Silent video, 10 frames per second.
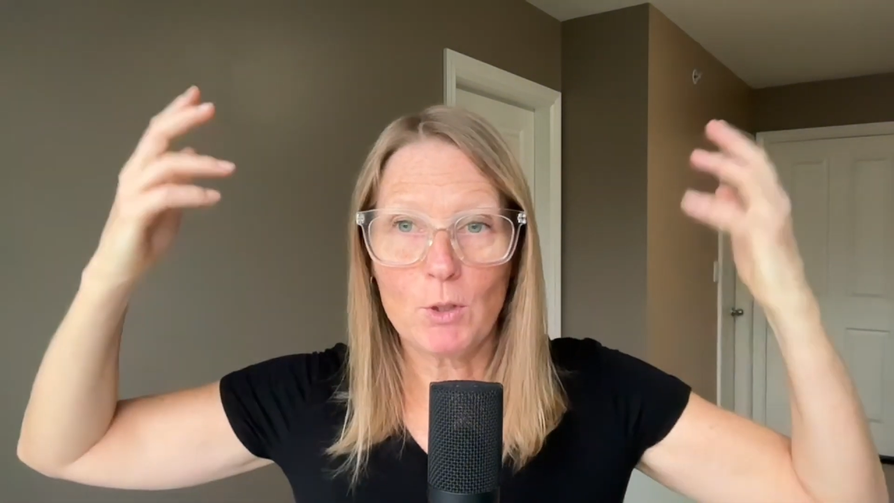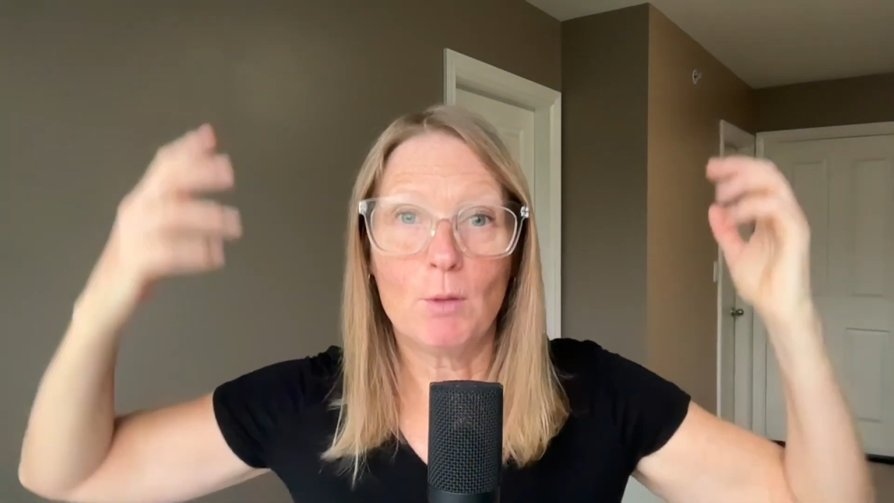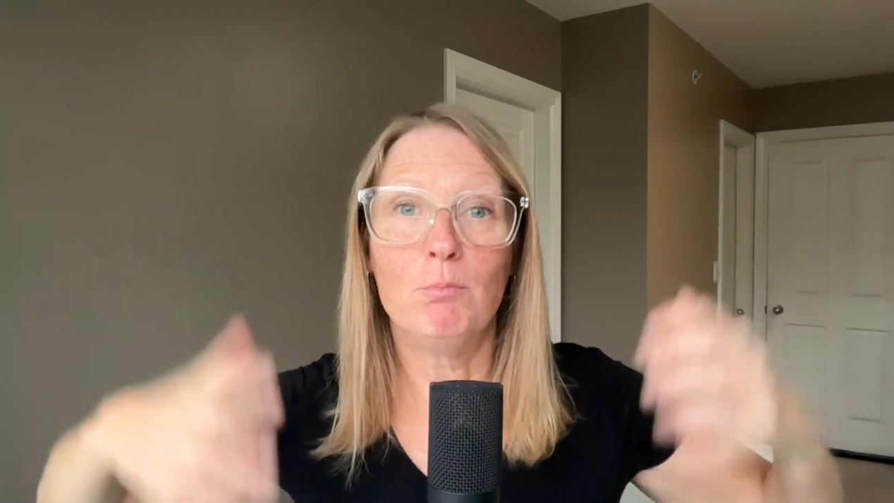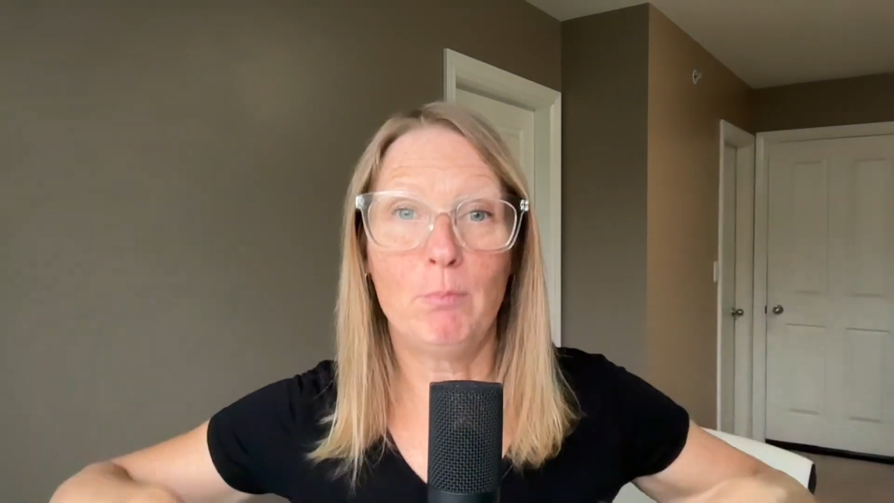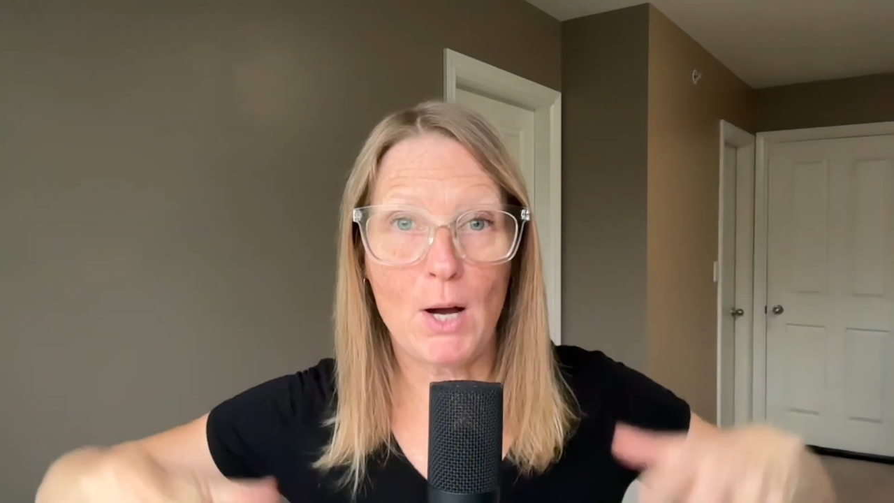your
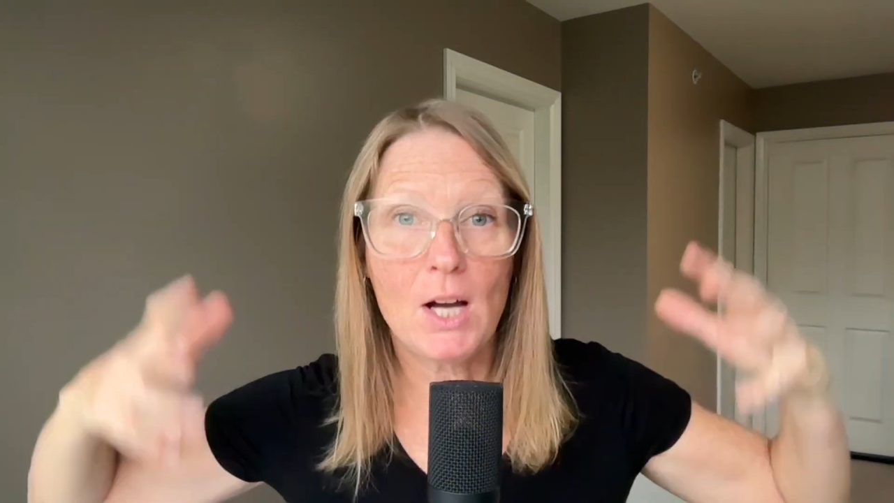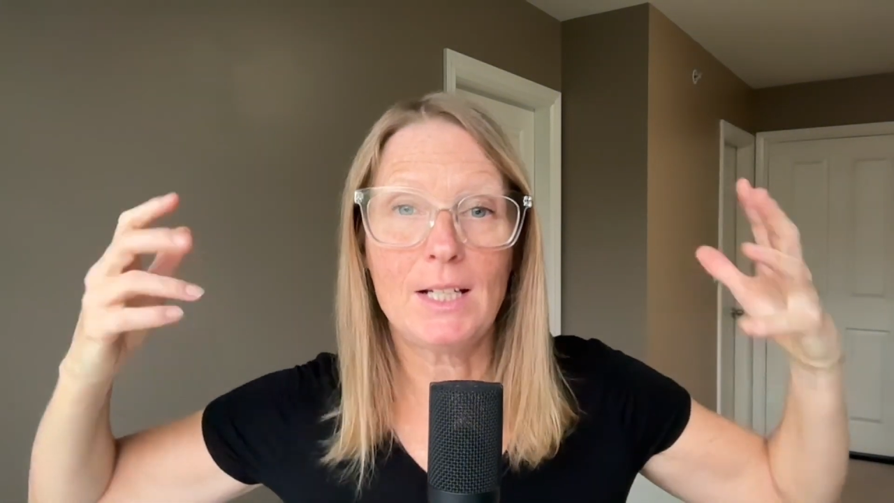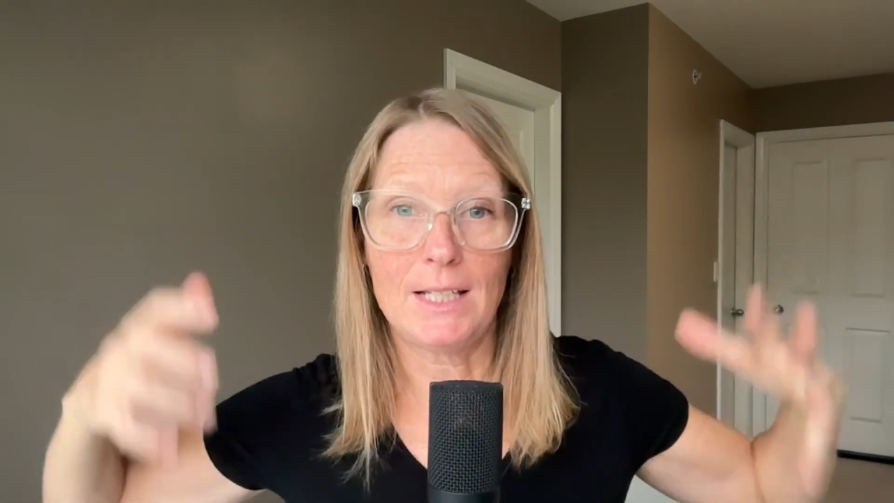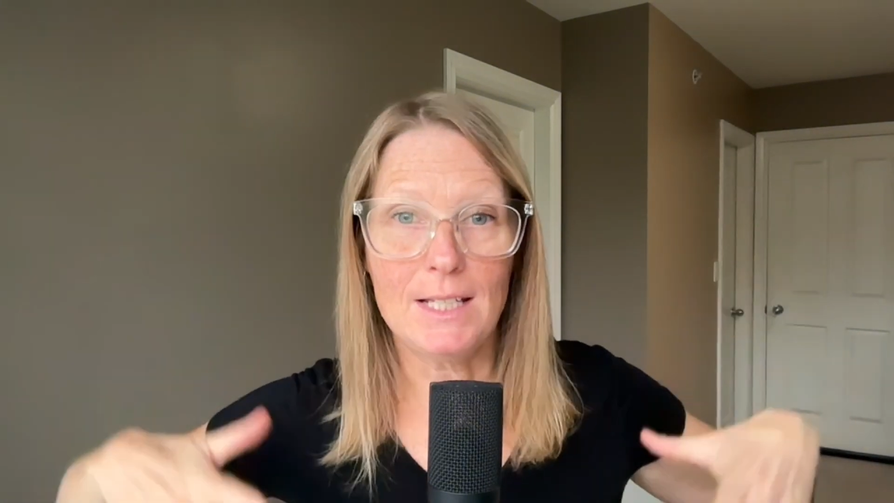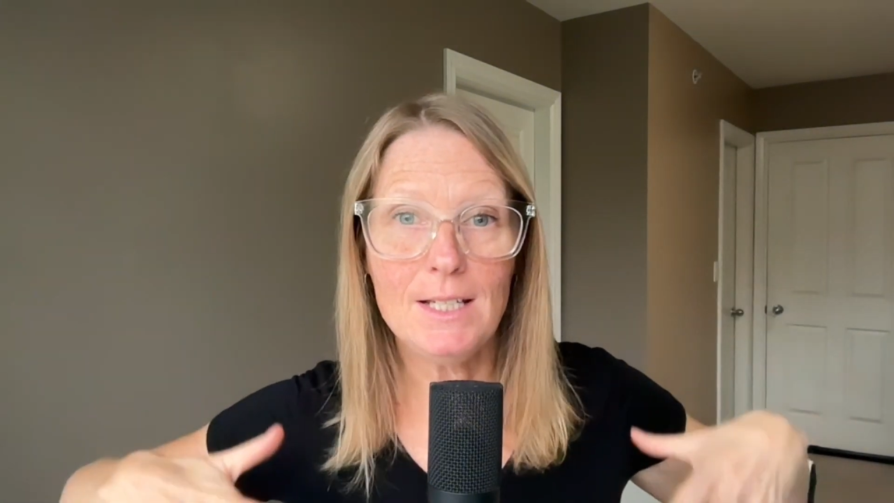
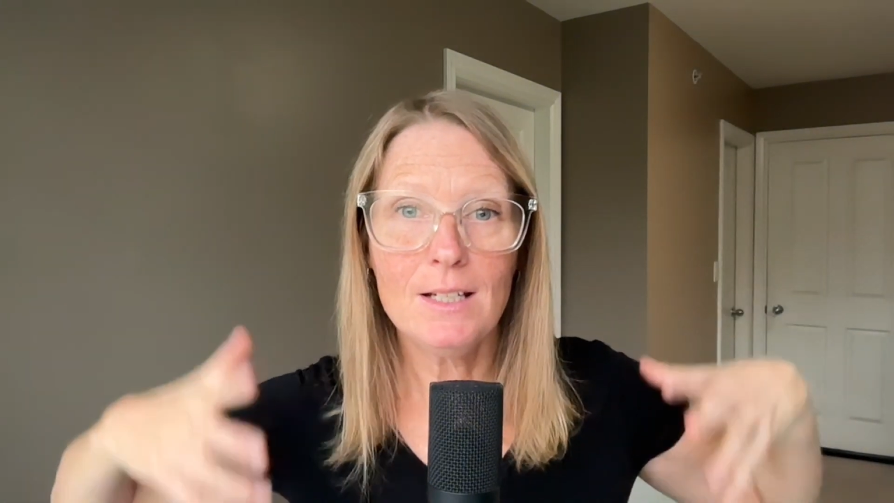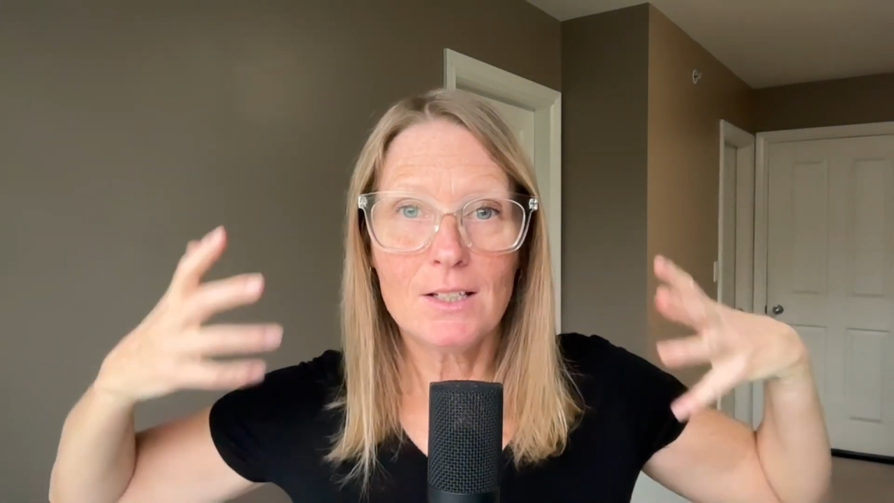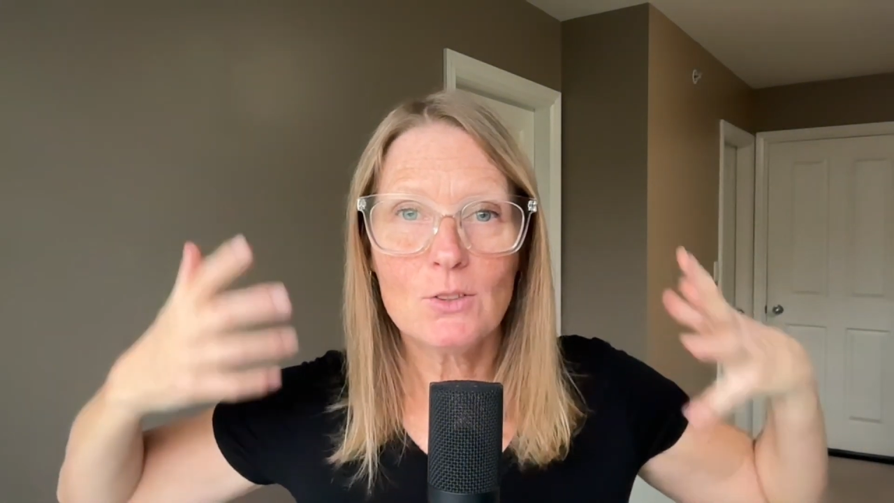body